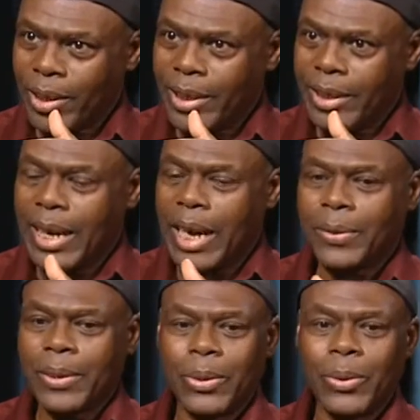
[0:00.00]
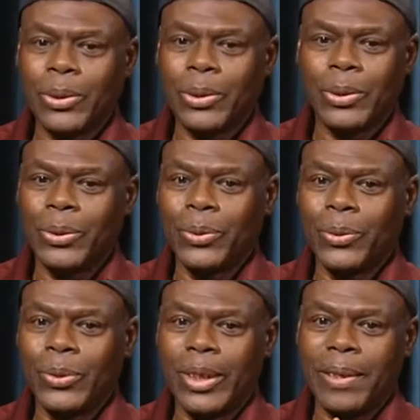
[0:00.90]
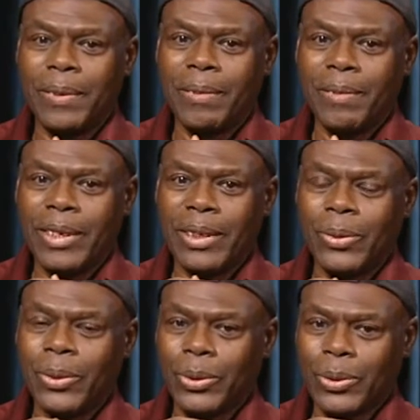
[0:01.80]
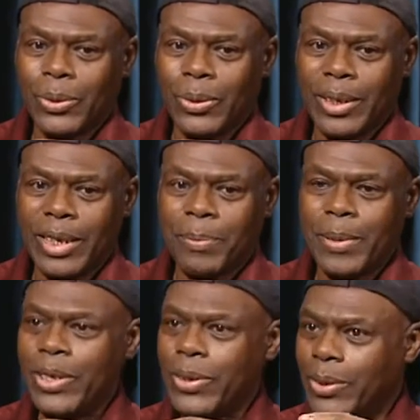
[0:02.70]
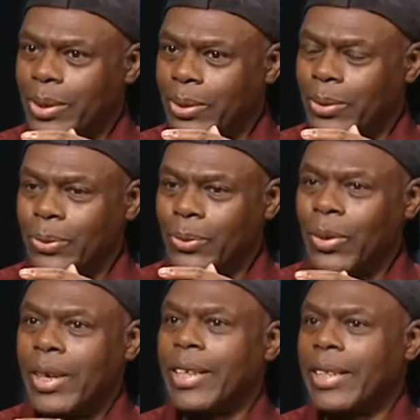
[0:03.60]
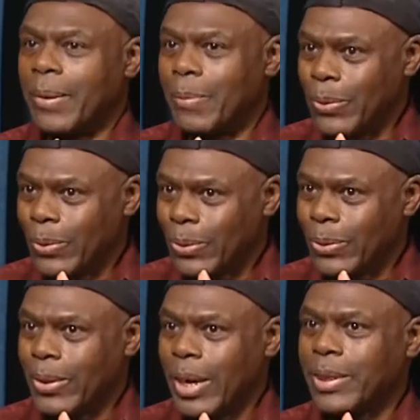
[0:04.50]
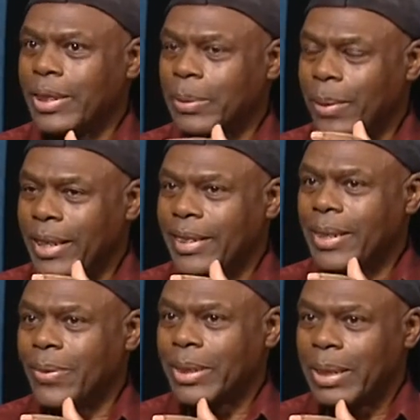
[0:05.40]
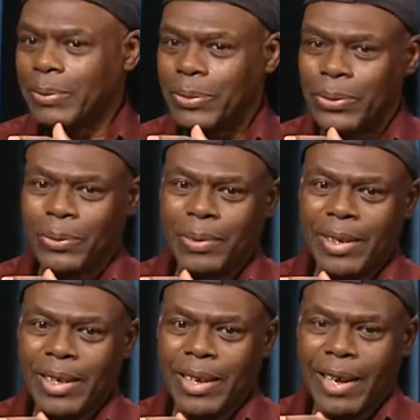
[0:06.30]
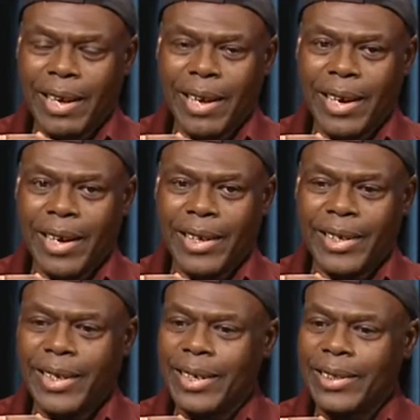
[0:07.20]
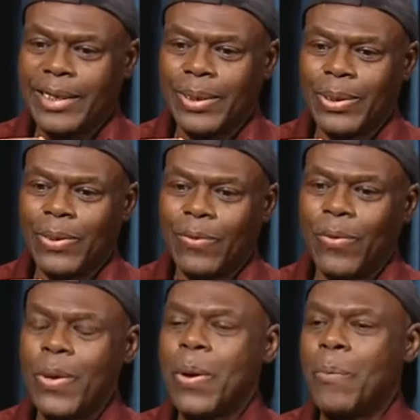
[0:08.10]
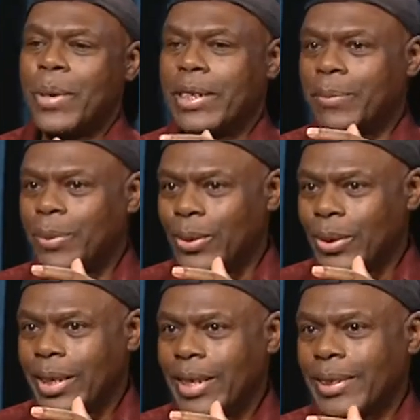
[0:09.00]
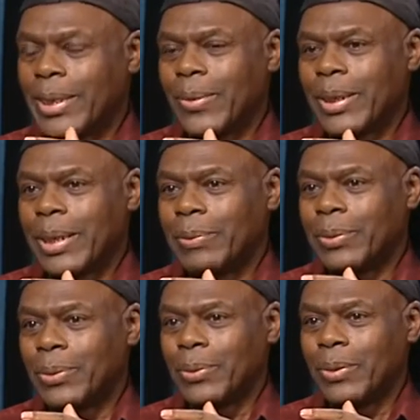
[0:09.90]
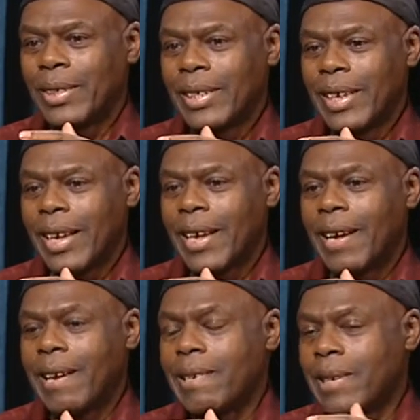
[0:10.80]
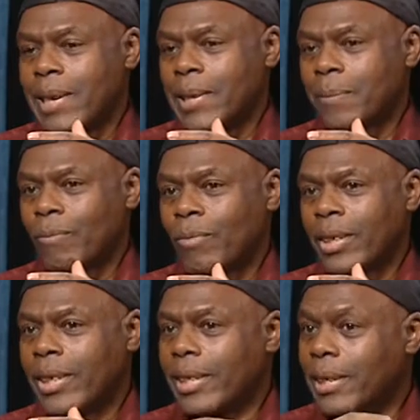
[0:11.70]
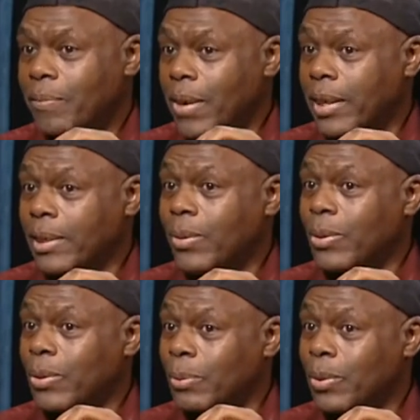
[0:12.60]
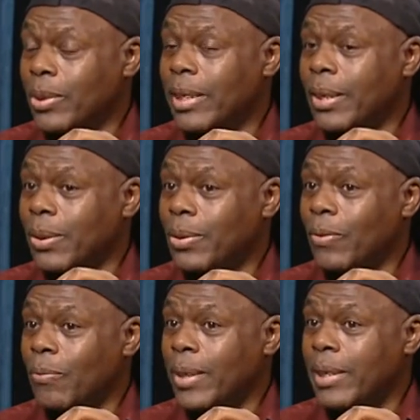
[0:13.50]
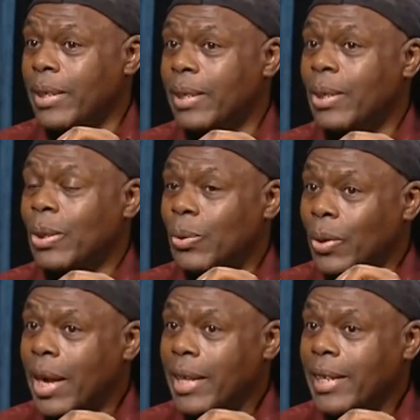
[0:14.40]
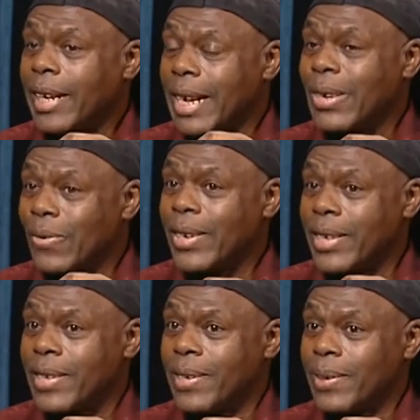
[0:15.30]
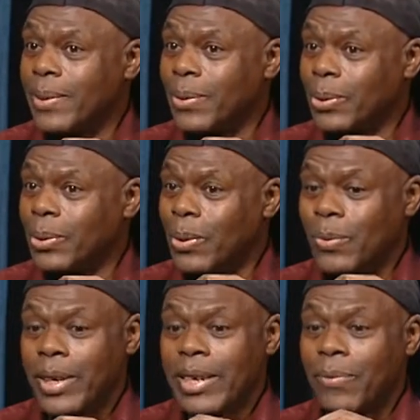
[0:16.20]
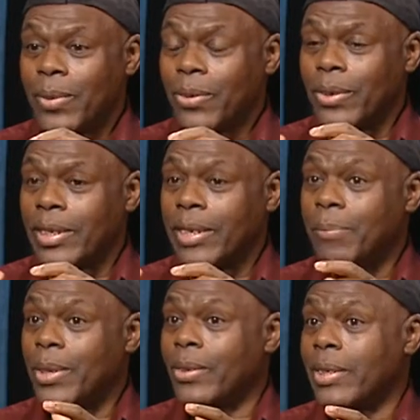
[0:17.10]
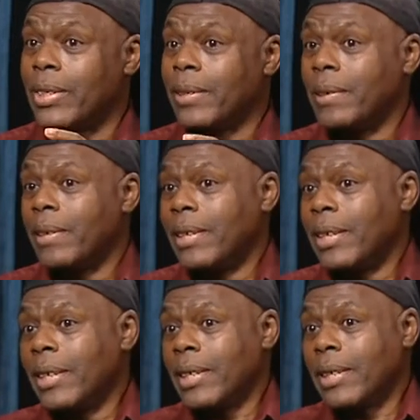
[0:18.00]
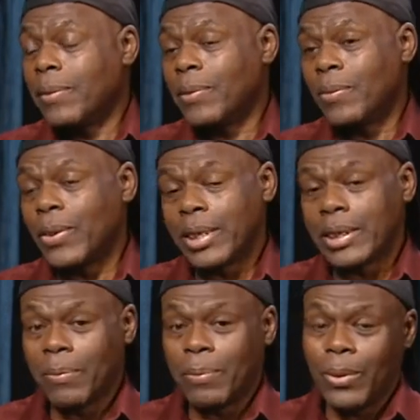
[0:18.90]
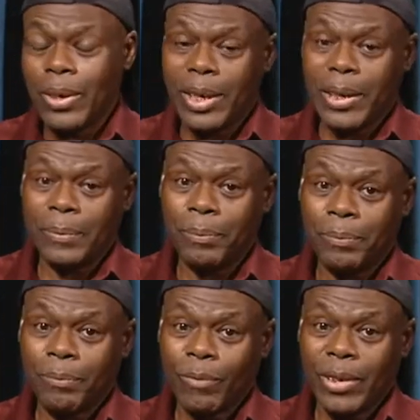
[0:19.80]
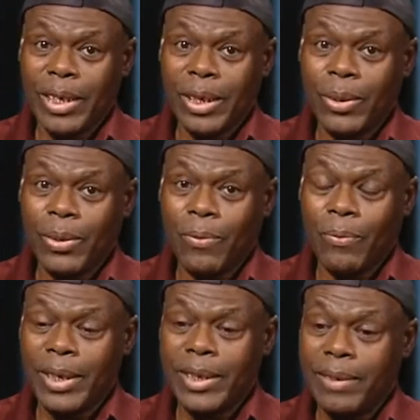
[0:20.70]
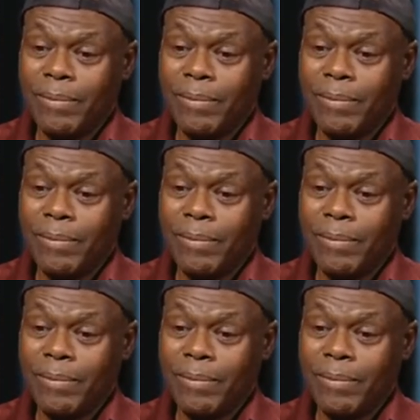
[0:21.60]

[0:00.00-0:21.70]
It actually goes to, it goes on expeditions to the moon, outer space, and what have you. It has a lot of multi-billionaires and what have you. And yet, it in fact contributes a lot of money to other countries, not only in millions, in billions. It gives, for example, a lot of money